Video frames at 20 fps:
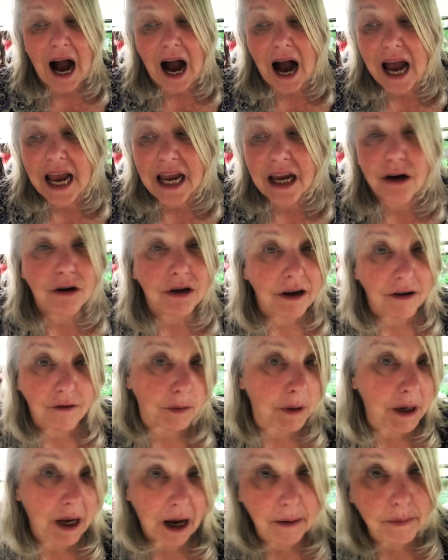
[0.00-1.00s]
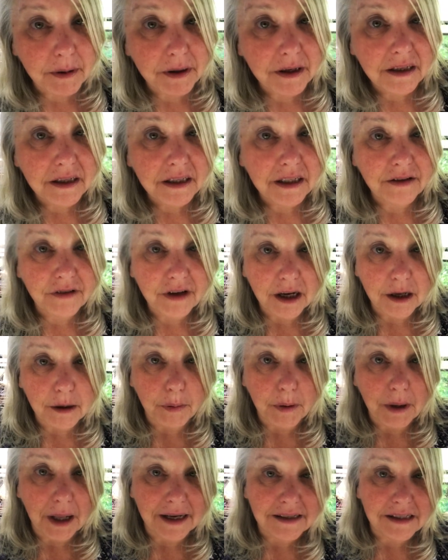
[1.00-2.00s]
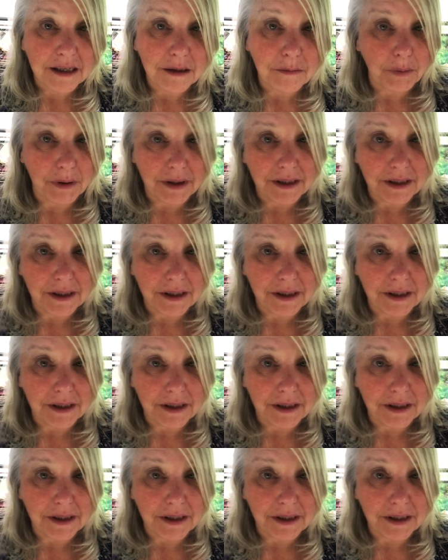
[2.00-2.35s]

I could never be happy living out of plastic